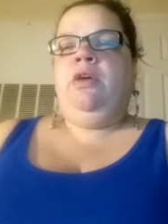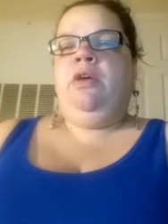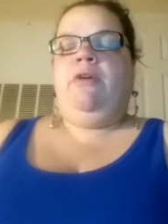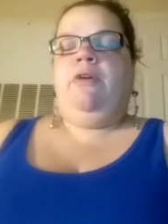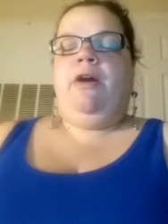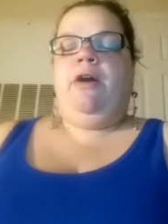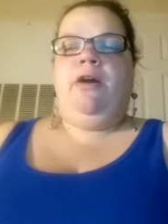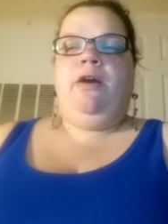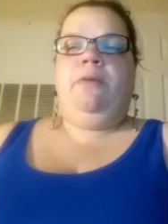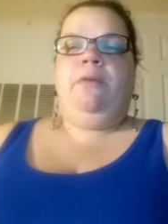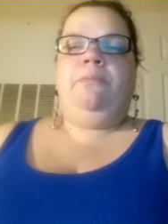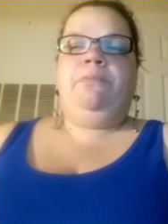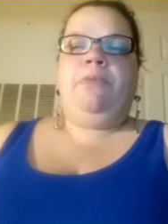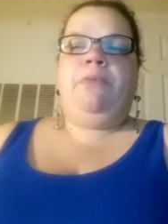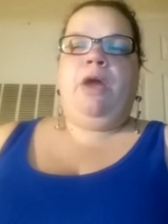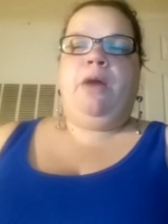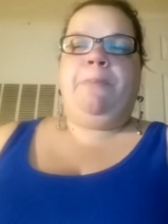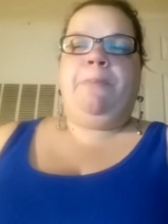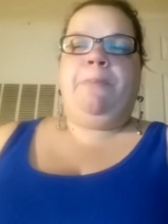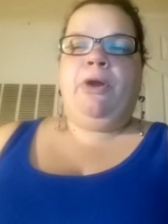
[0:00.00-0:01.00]
Our
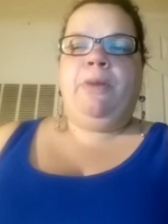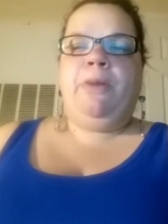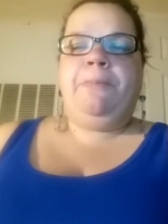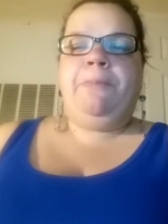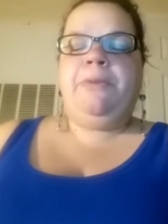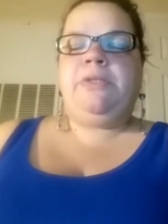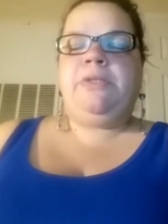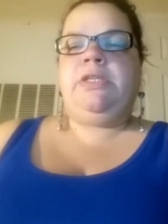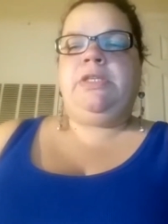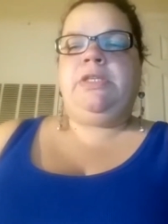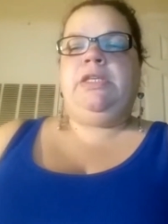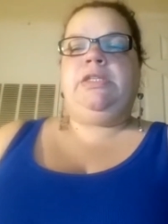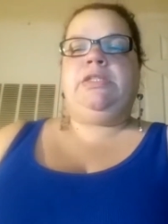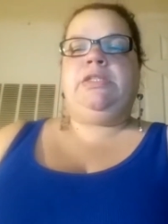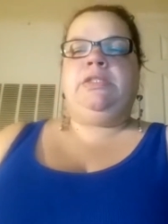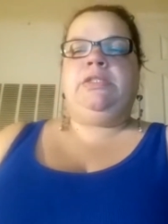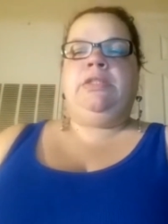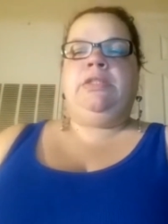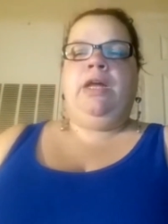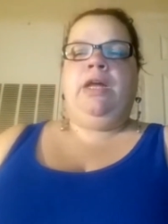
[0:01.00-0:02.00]
purpose is
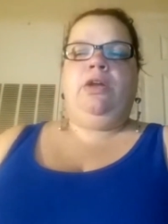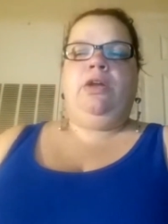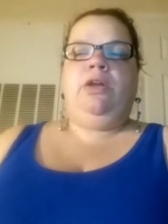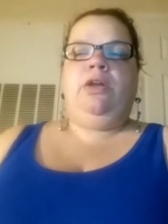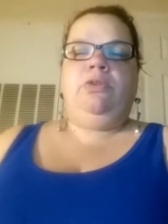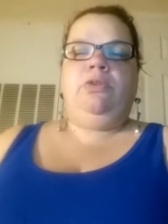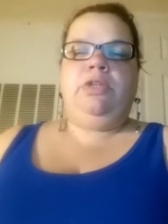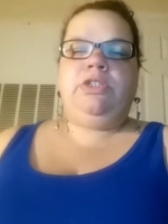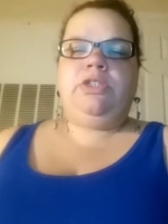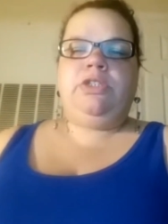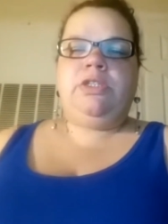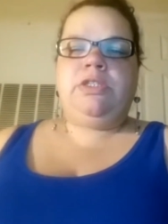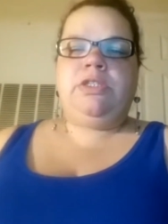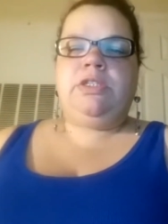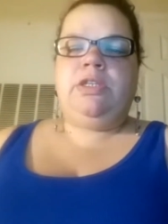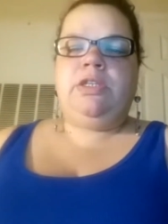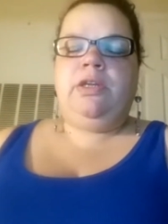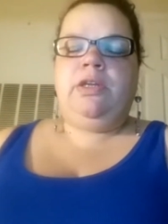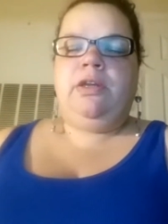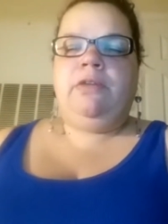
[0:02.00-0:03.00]
not only just
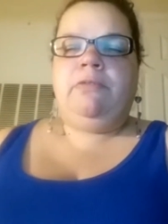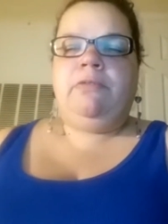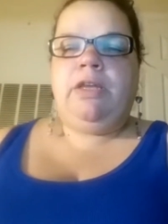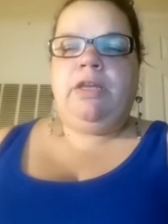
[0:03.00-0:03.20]
to